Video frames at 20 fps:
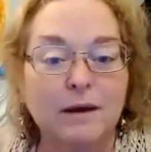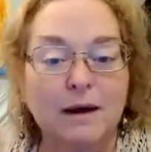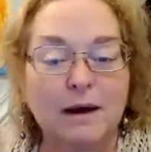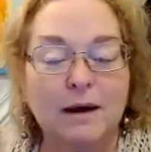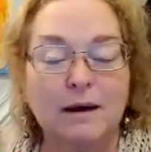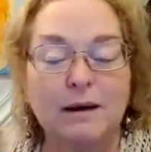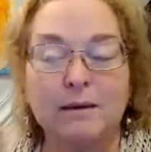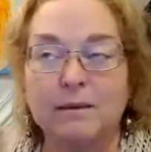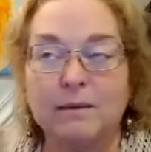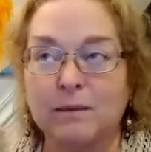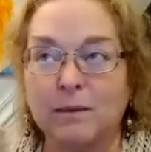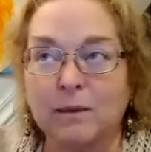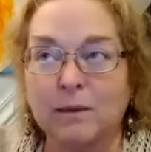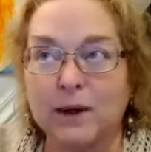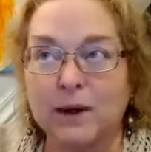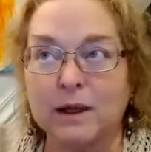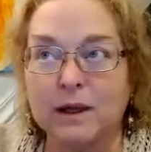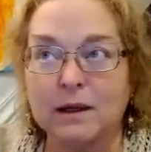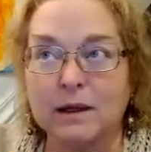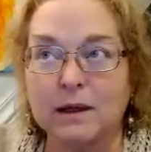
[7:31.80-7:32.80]

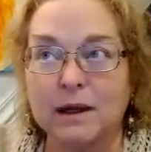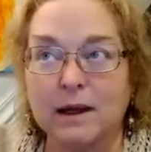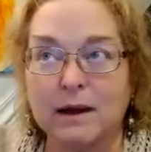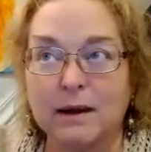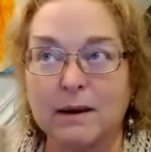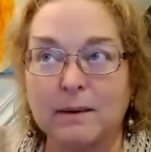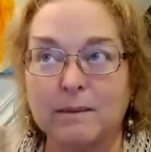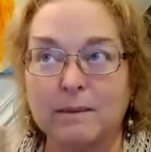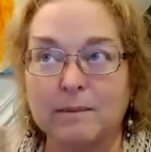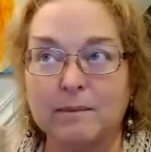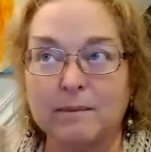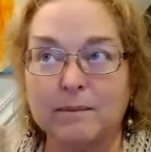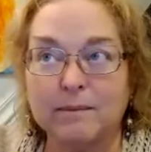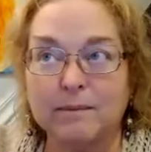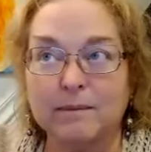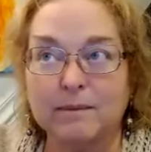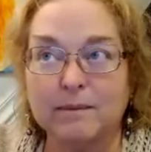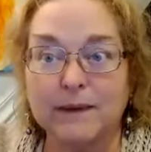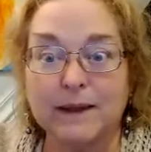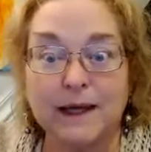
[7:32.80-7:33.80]
will
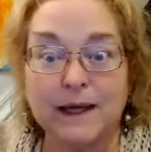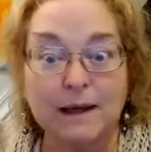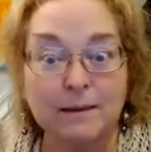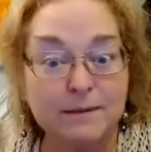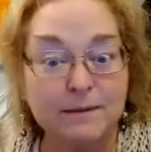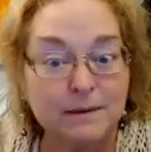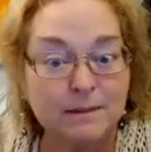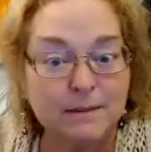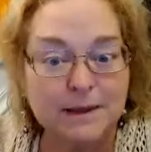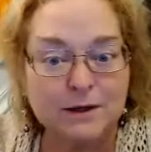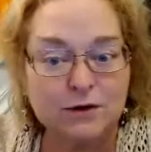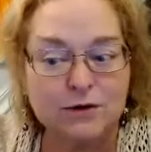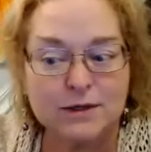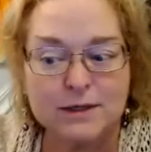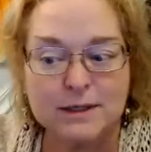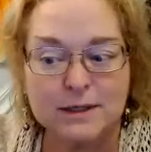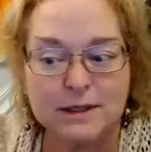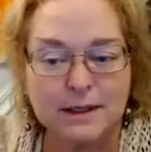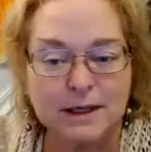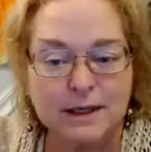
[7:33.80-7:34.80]
keep them
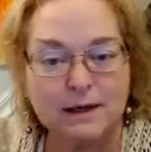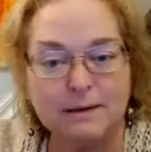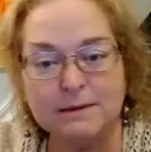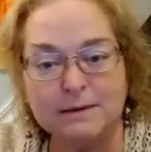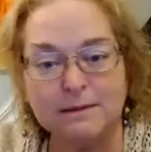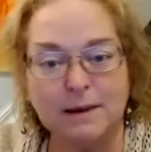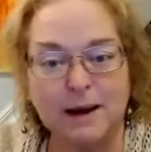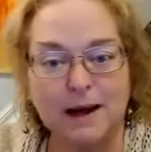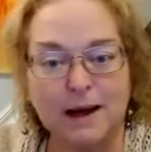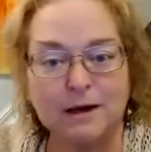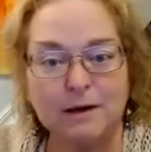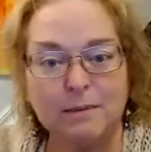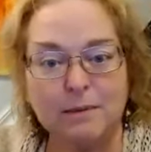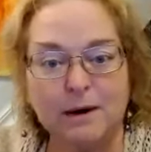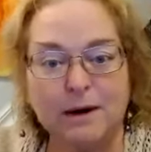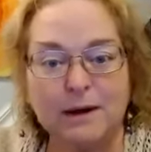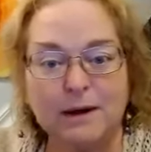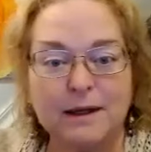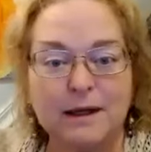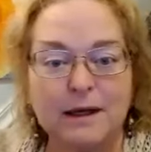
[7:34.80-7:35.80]
interested, keep them
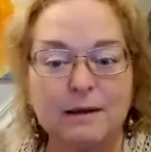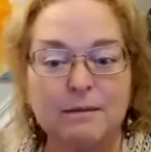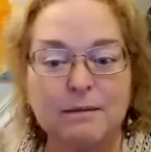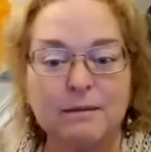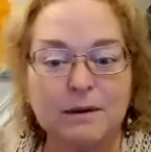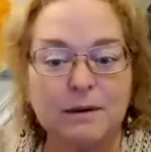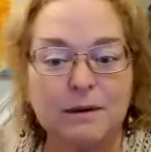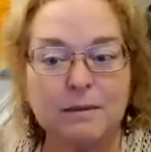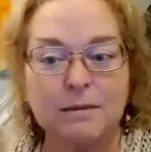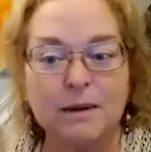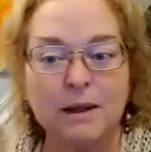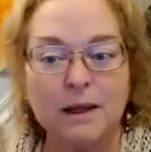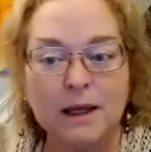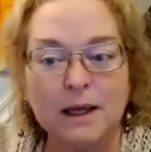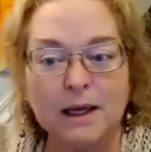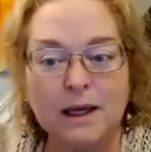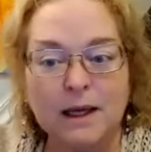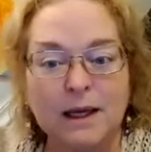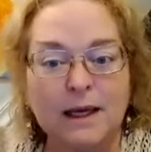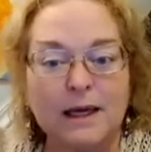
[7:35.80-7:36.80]
occupied, keep them
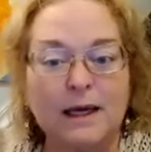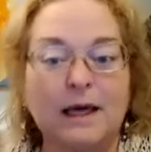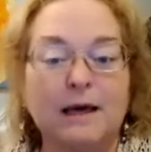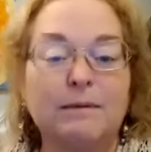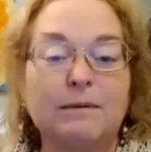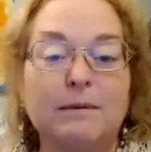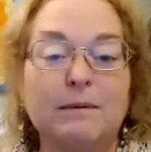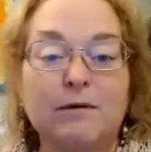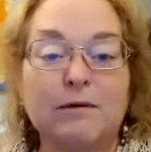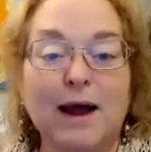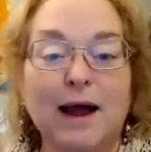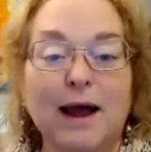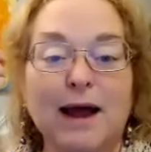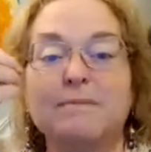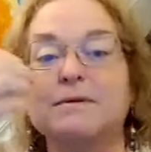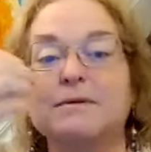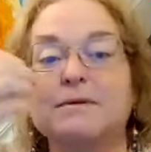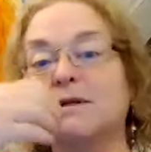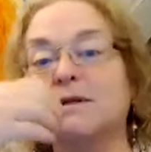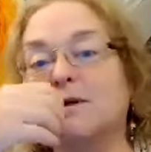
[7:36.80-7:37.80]

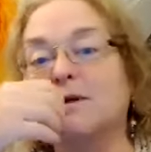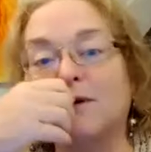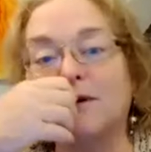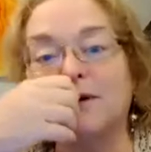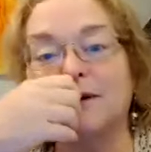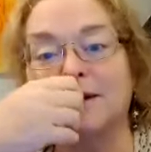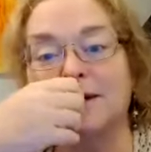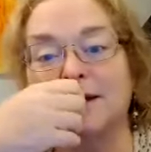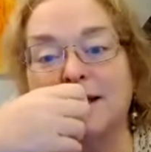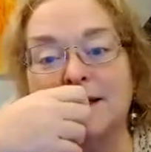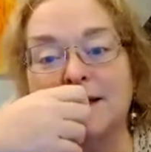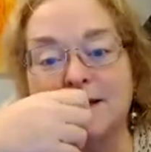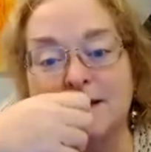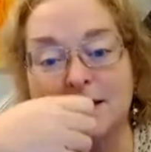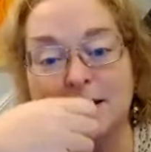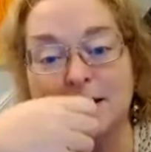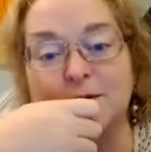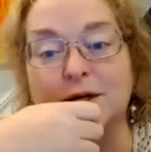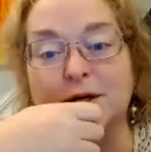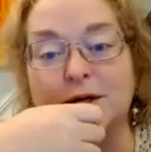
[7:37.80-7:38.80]
wrapped in a
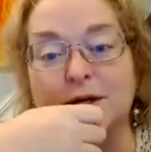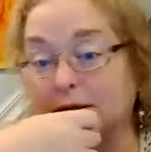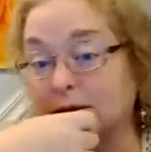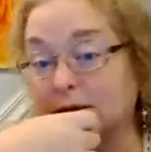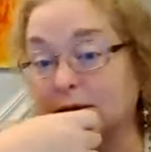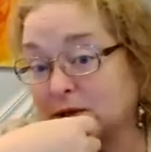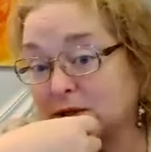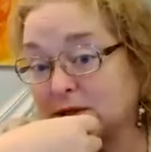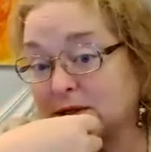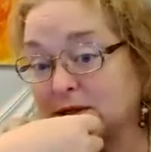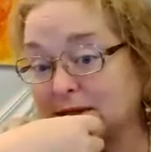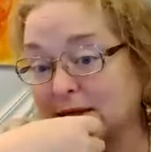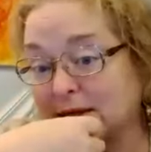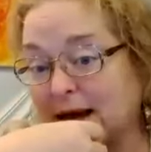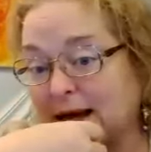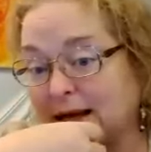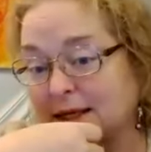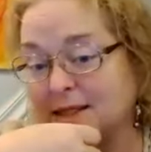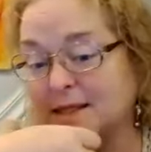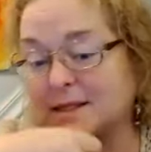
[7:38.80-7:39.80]
subject, which is
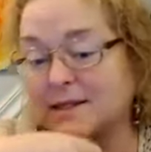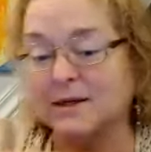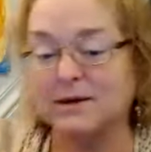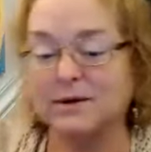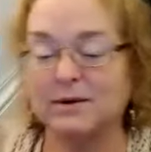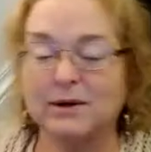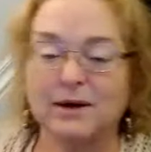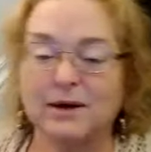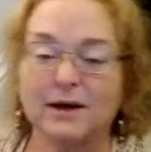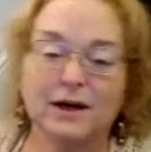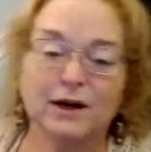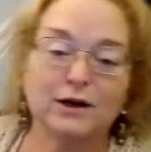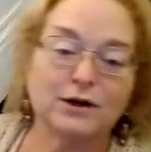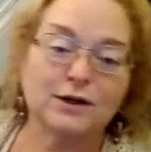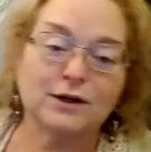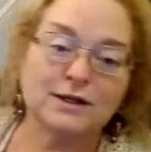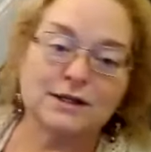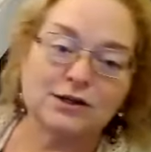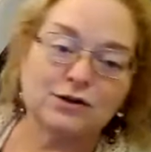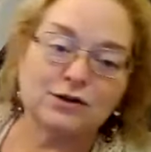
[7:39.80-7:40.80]
nice. You know, you get a
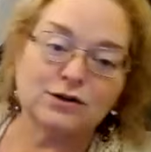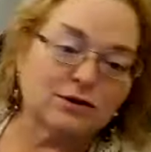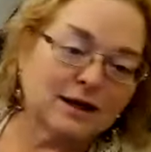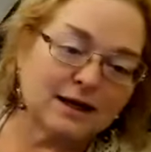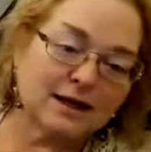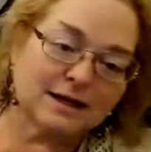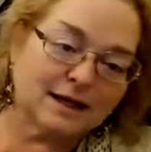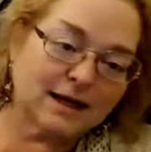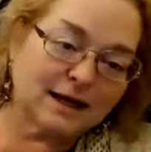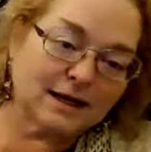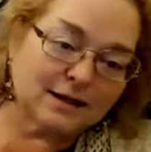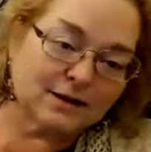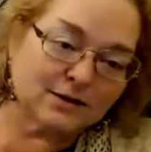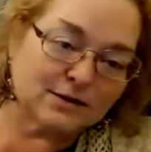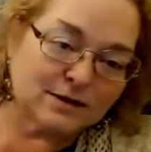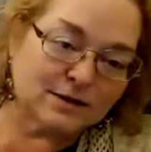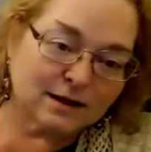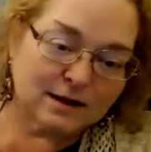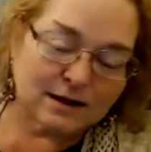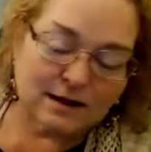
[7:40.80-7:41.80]
good teacher like that,
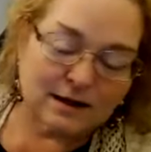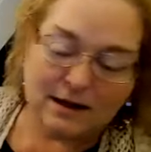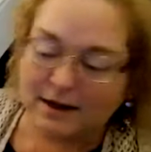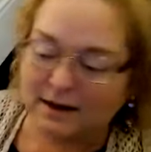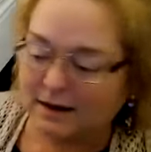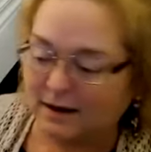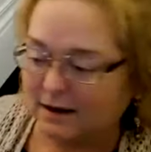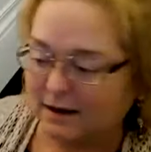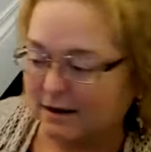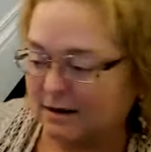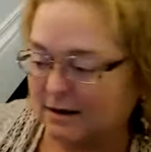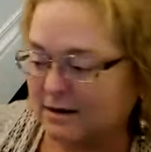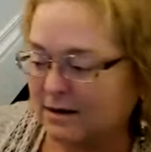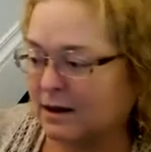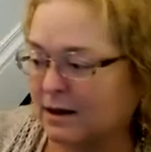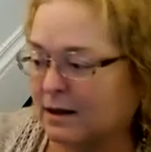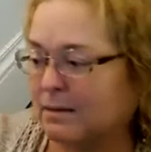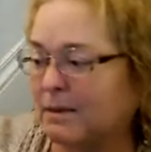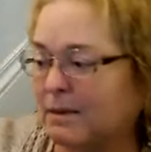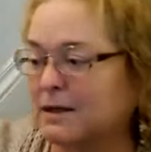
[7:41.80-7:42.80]
there's nothing like it. It's
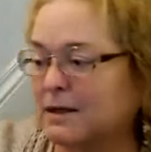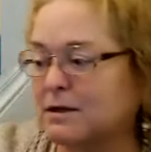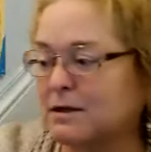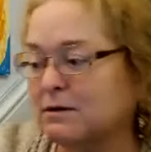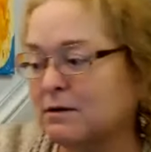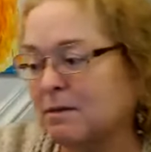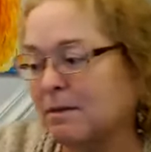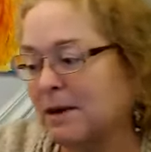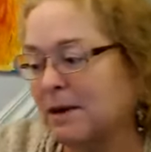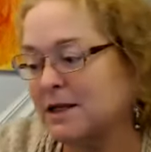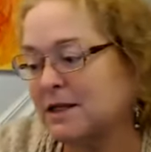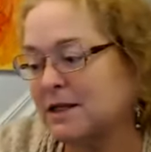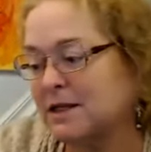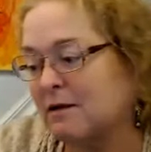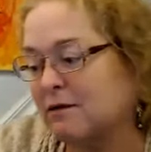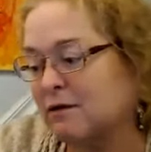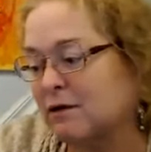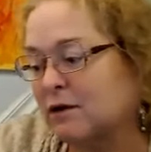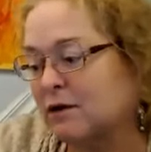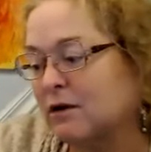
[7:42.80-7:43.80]
like the best
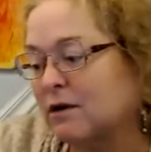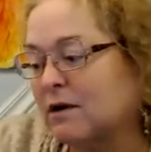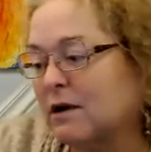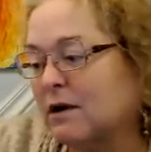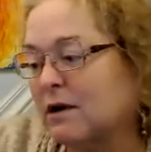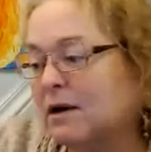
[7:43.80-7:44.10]
ever.